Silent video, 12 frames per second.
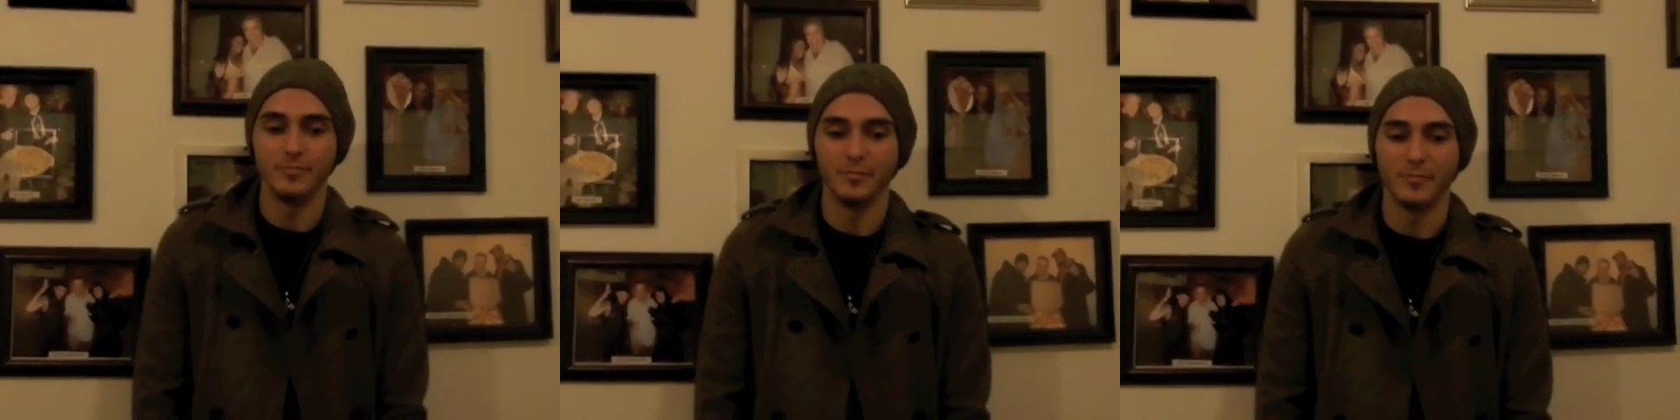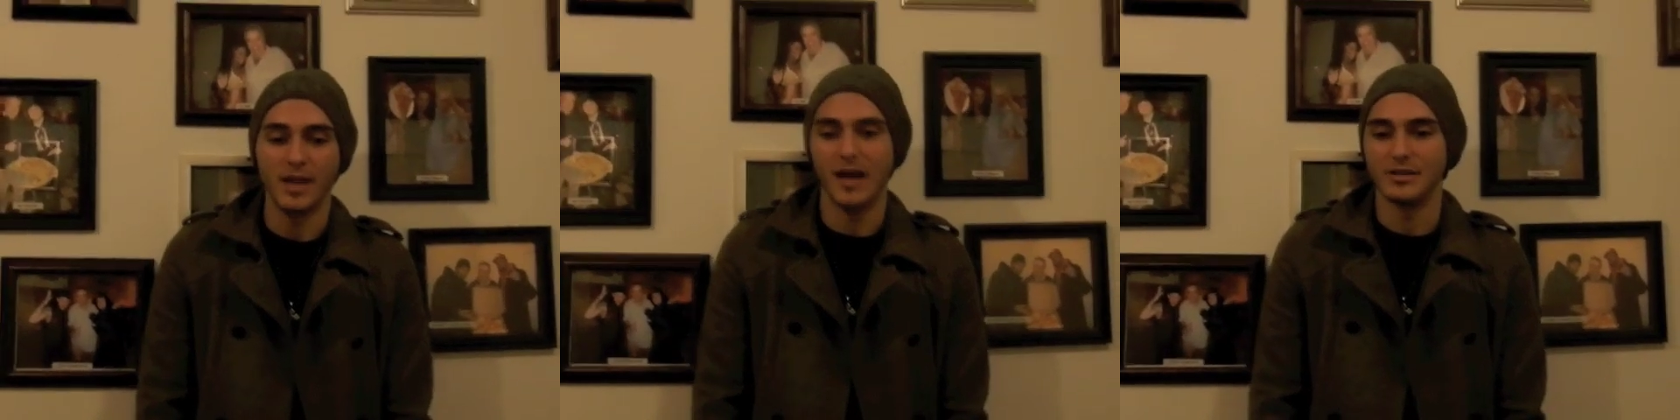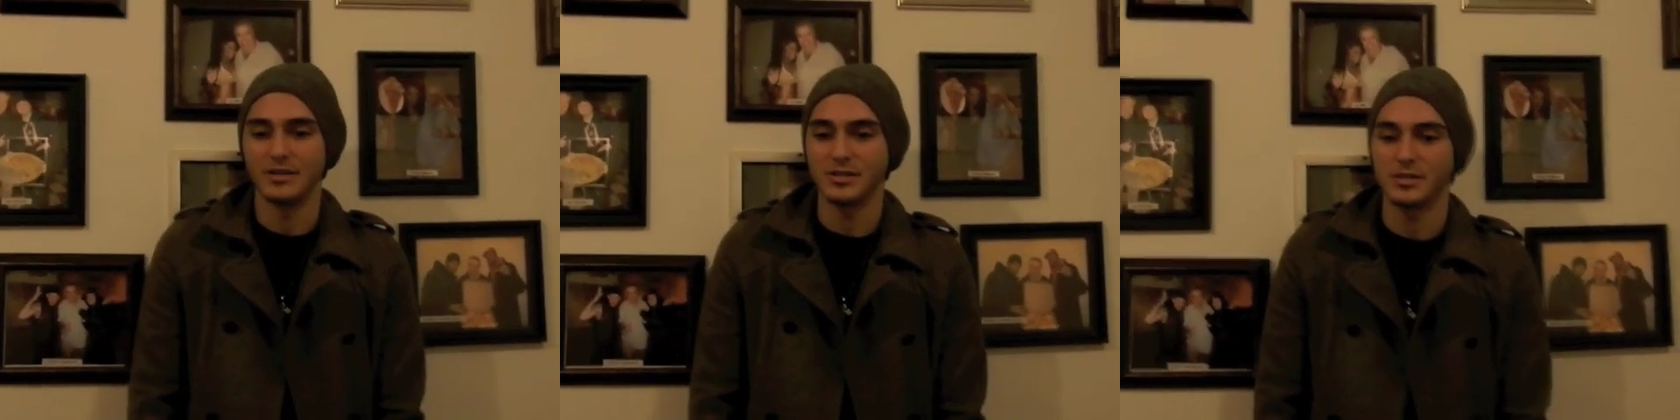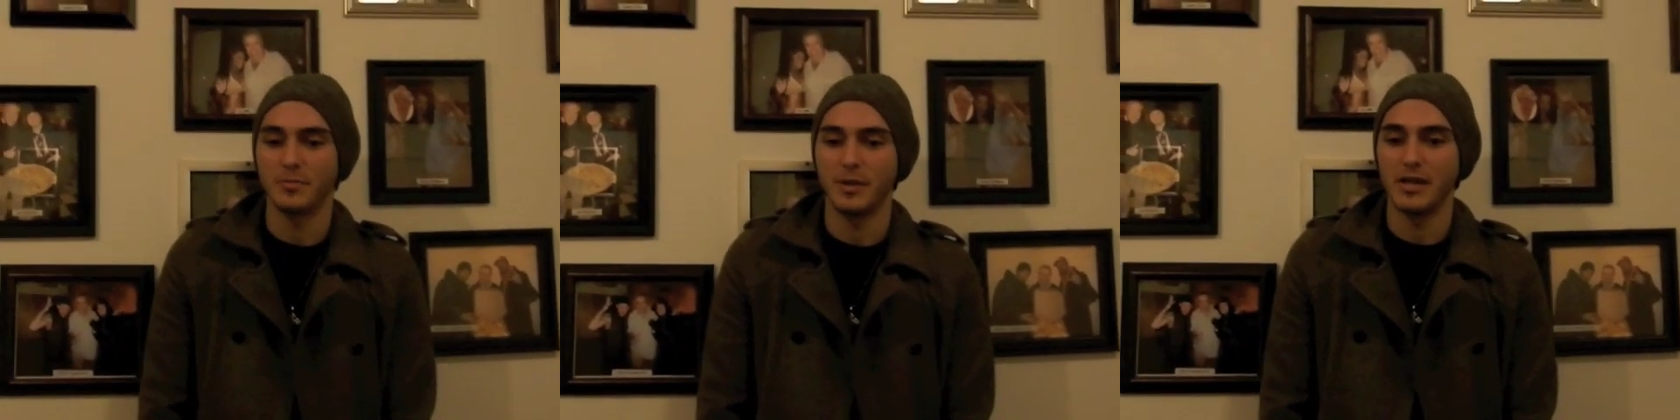Yeah, it just
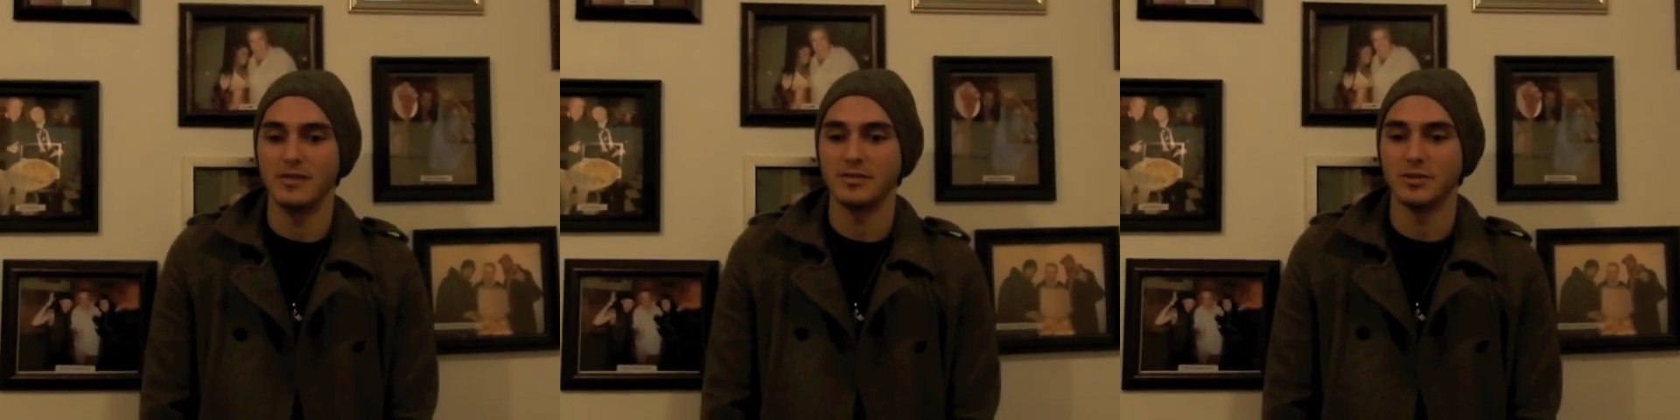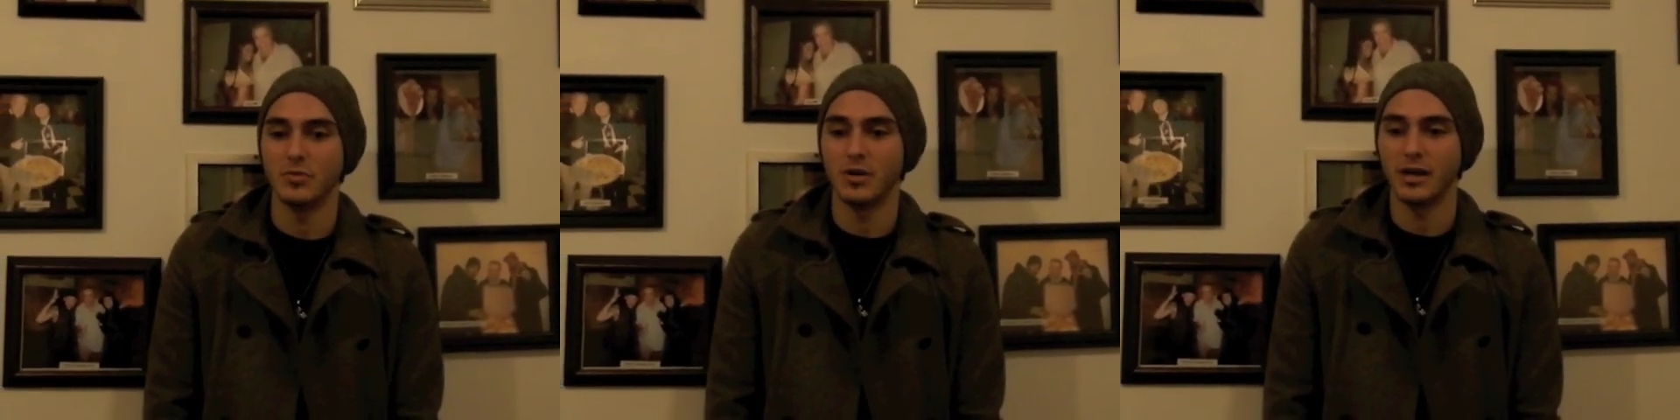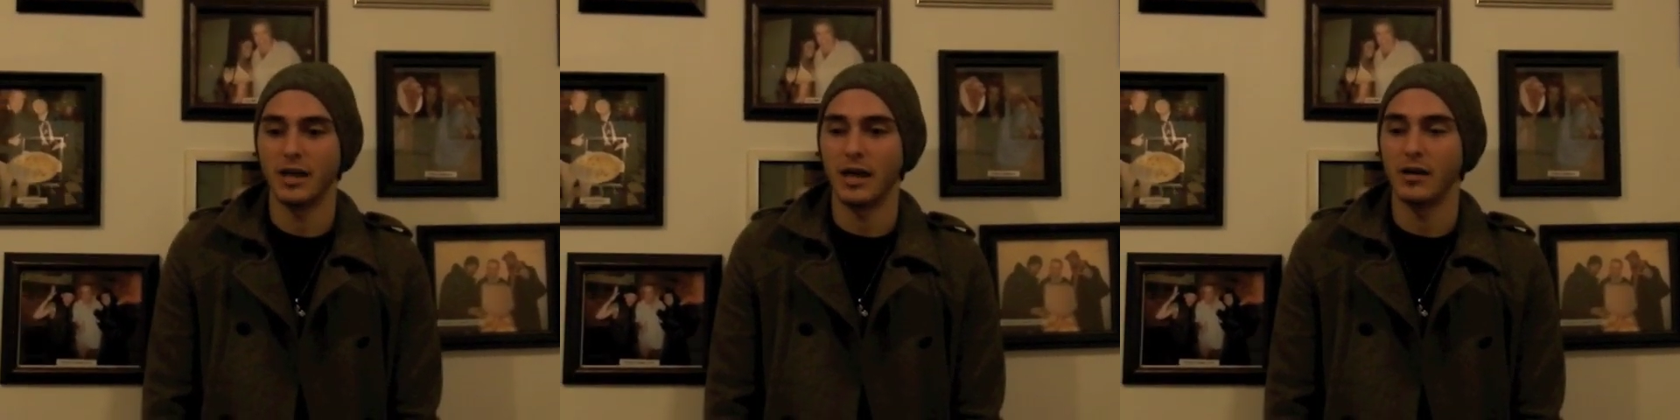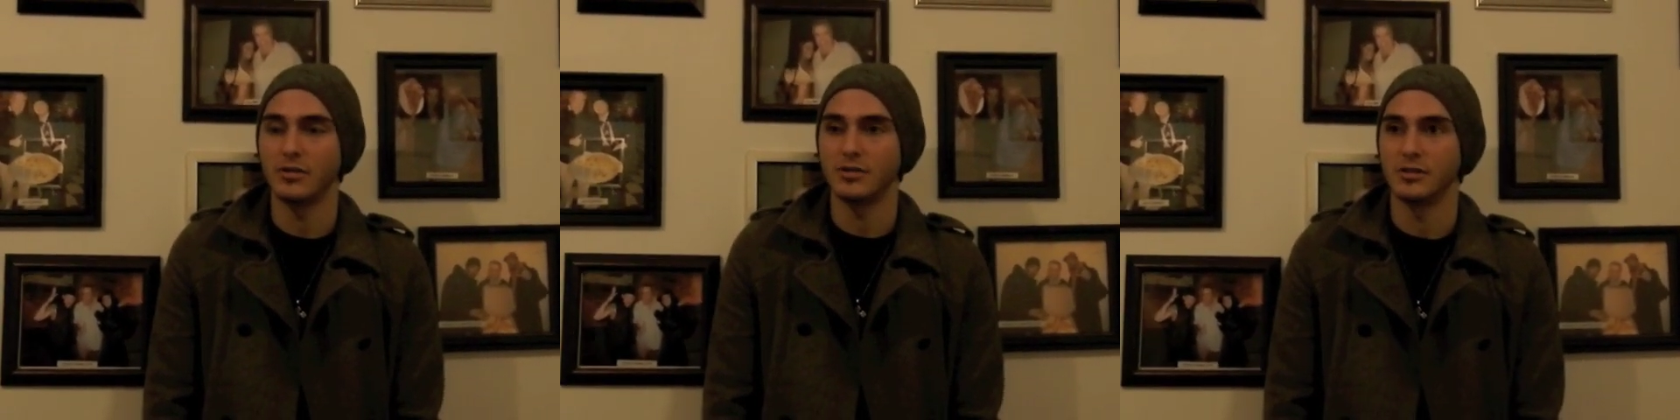depends. You want to
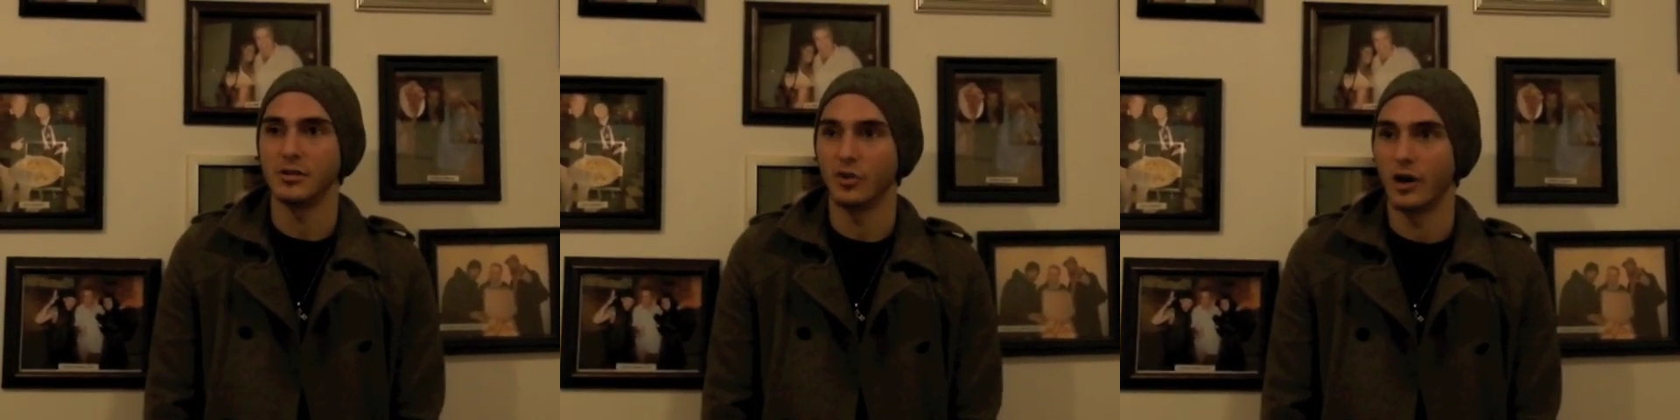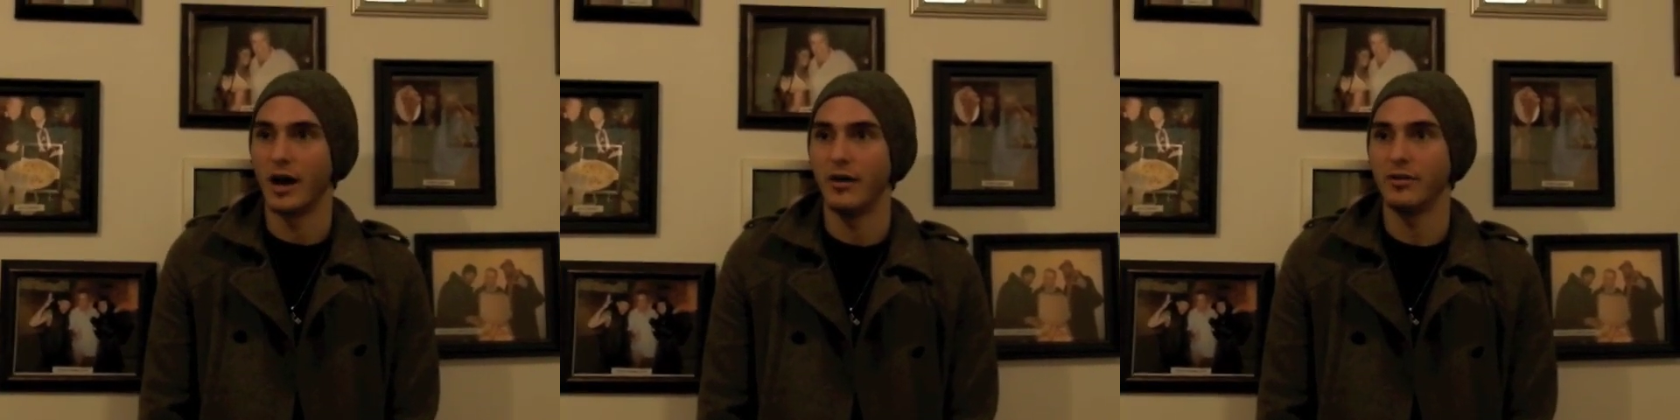cater to the crowd,